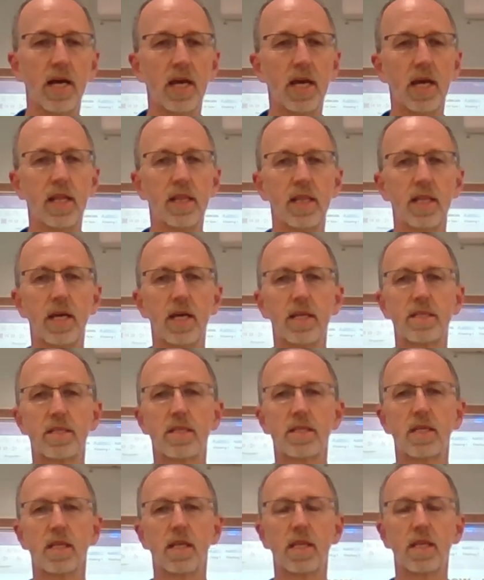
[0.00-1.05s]
and
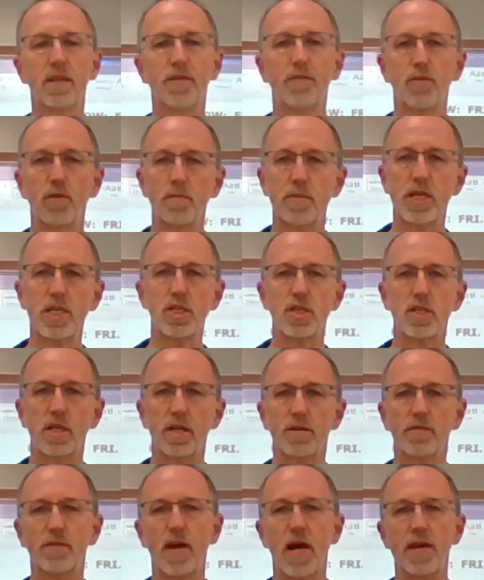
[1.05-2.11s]
thus the formation
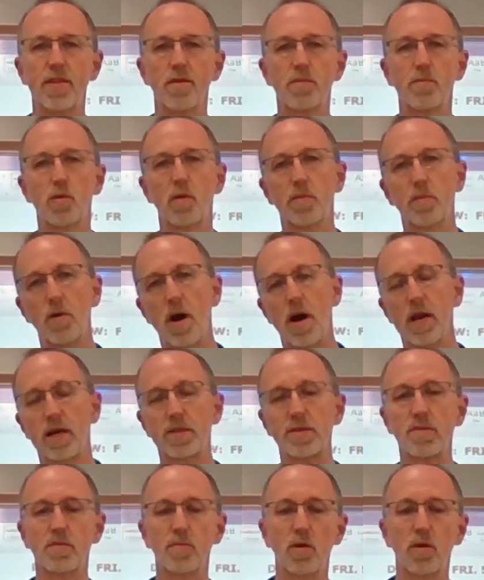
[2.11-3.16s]
of either more
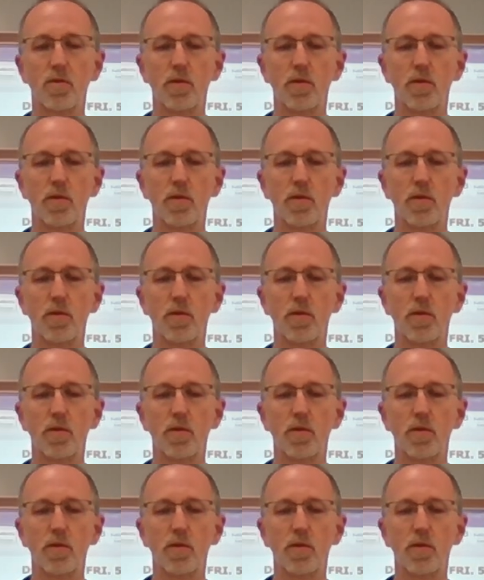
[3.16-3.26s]
products or more